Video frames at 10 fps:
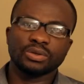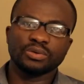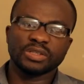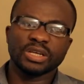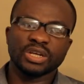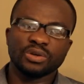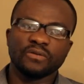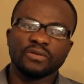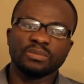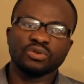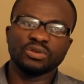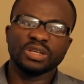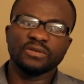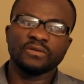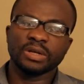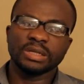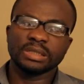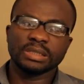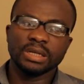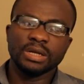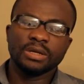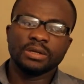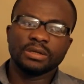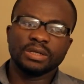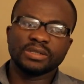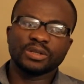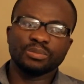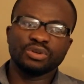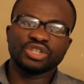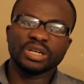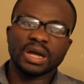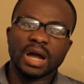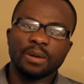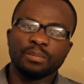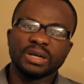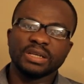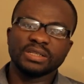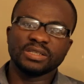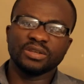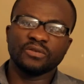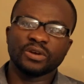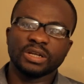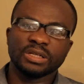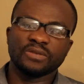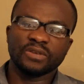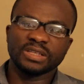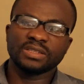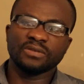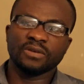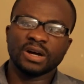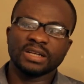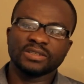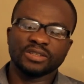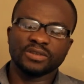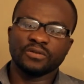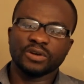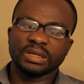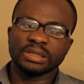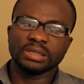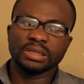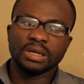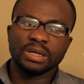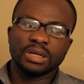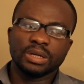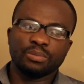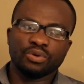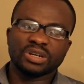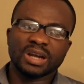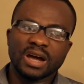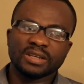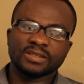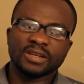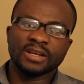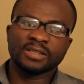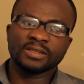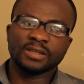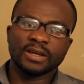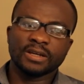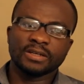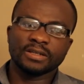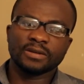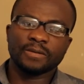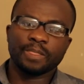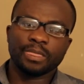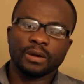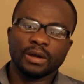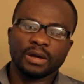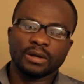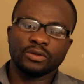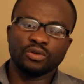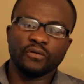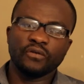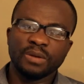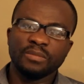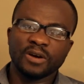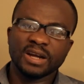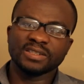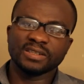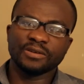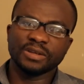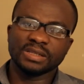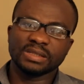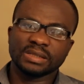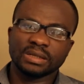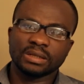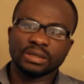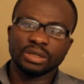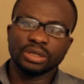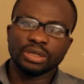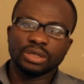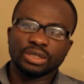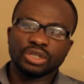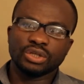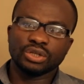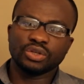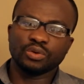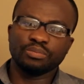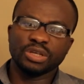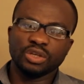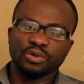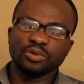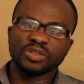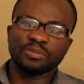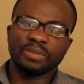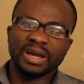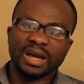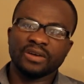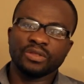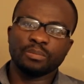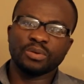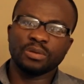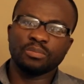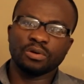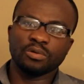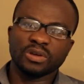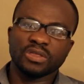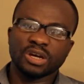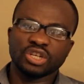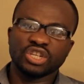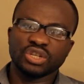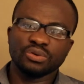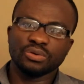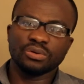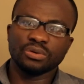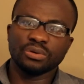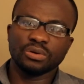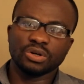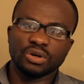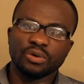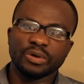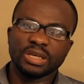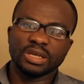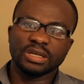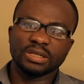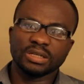You send your film to different distribution companies, different festivals, different broadcasters, and your film runs a risk to be used by other people without you knowing it.